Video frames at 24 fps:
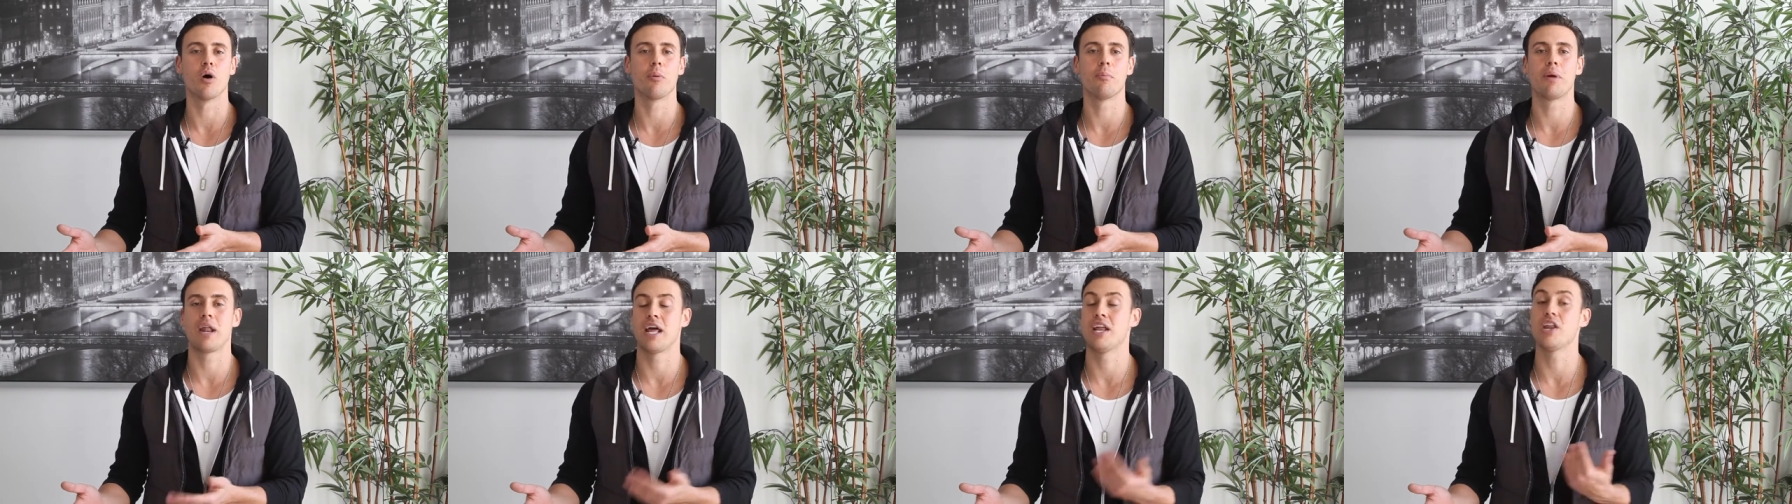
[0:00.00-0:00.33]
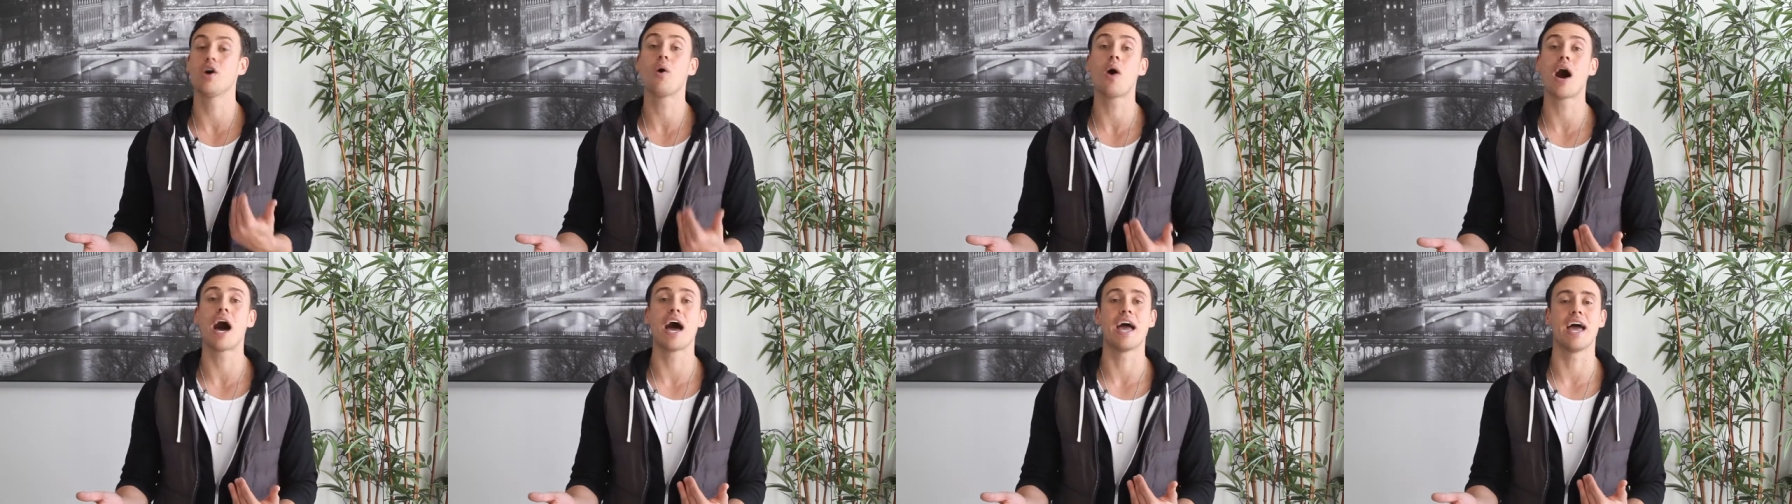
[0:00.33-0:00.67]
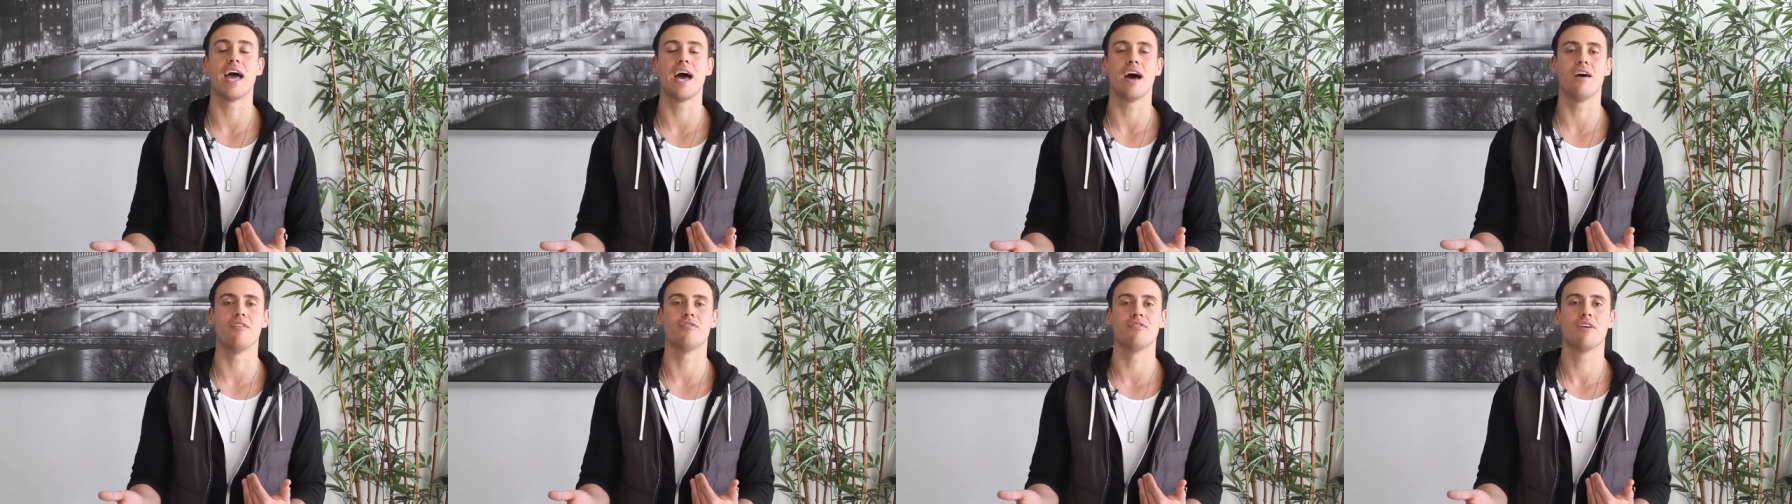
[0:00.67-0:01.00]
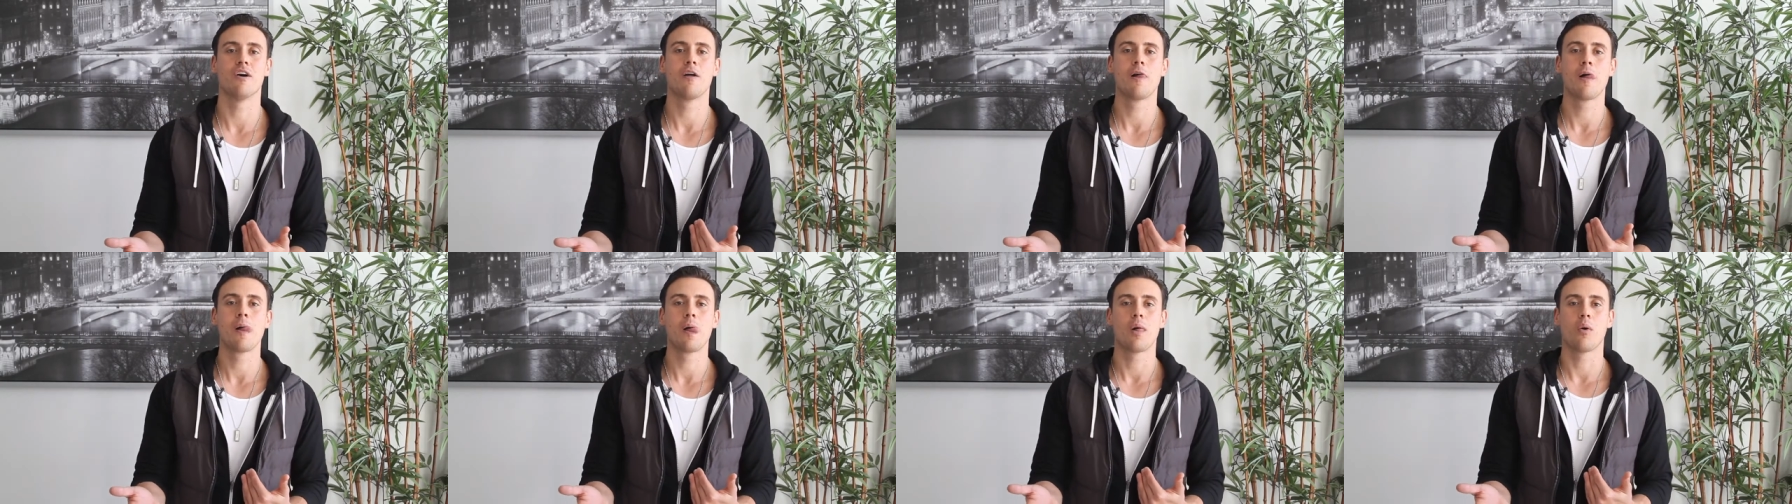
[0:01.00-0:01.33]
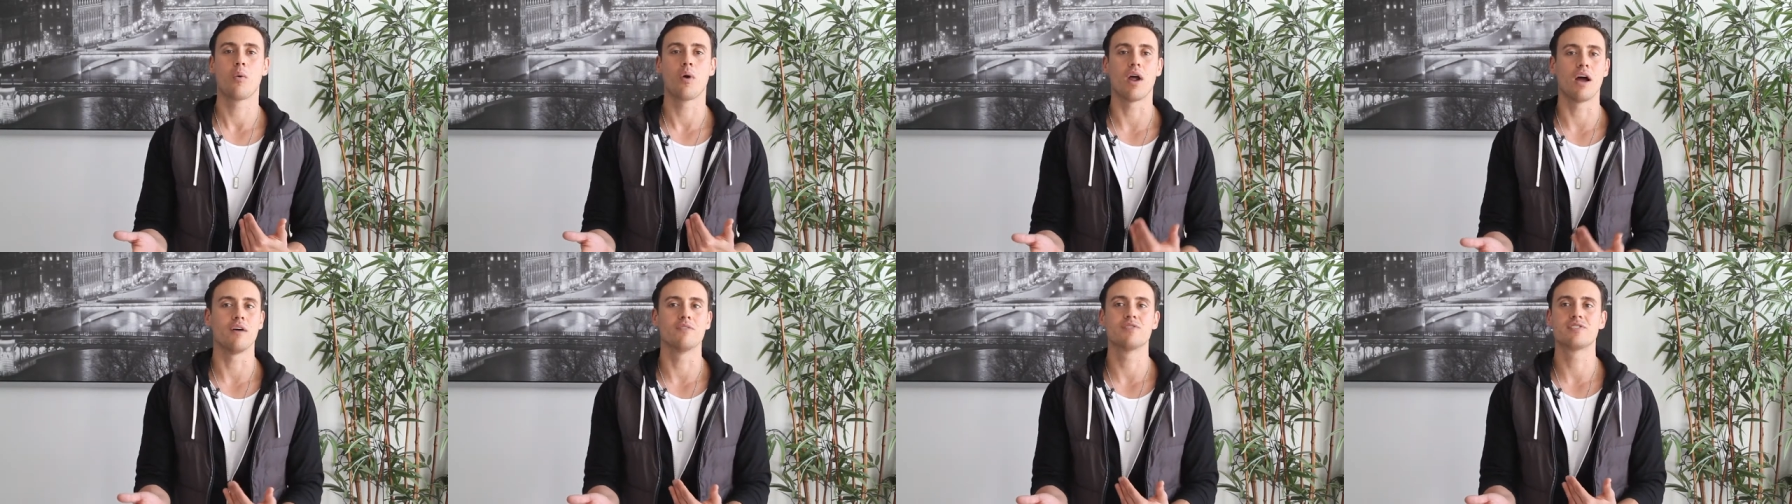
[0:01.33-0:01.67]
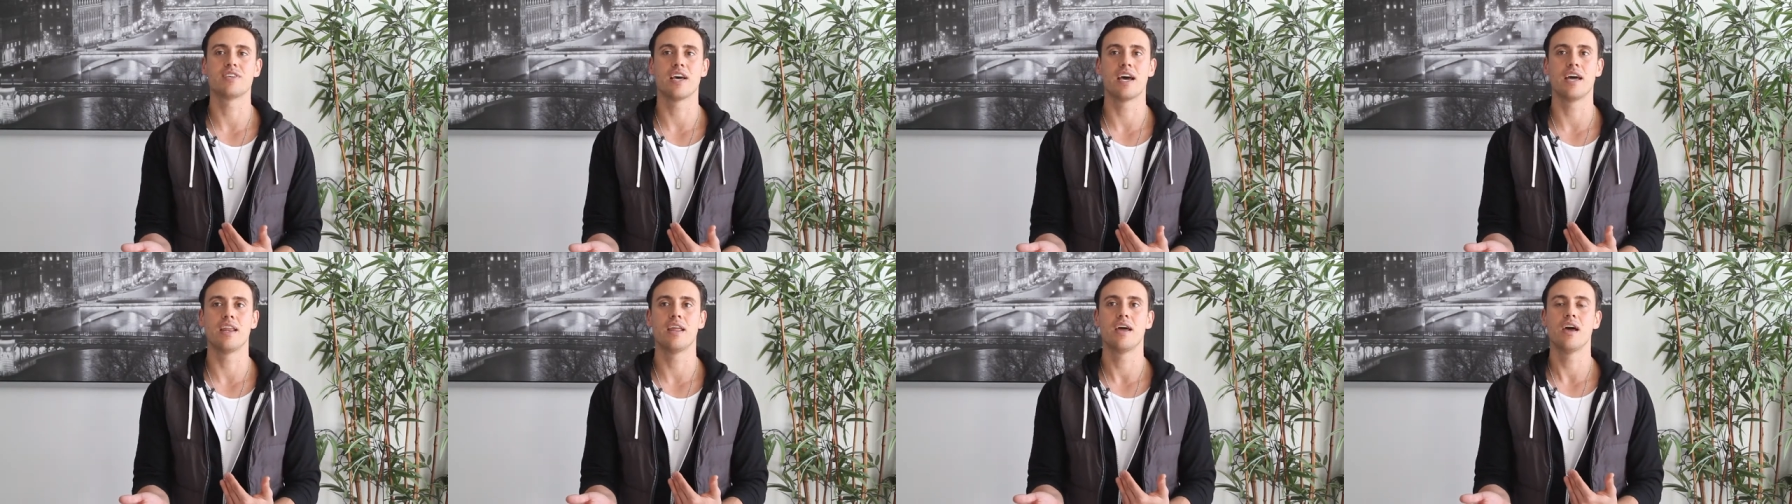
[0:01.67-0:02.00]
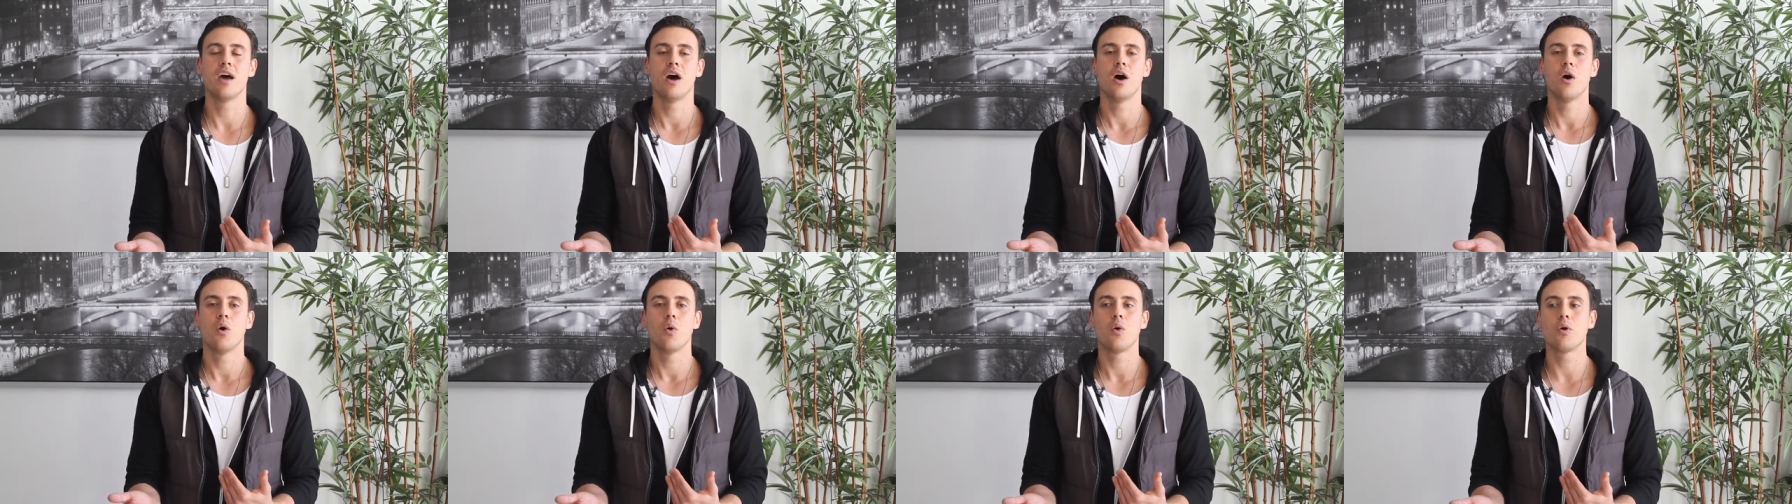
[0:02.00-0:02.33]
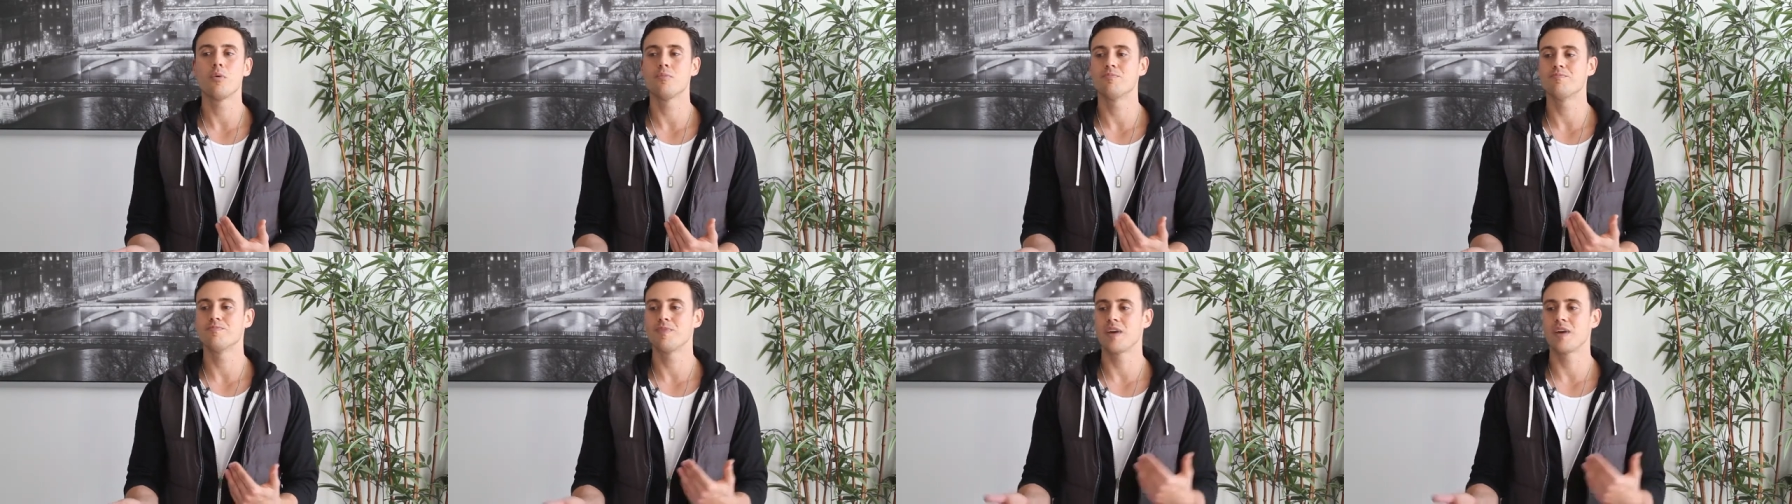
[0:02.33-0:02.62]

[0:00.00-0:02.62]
but I know I have, where I've said, well,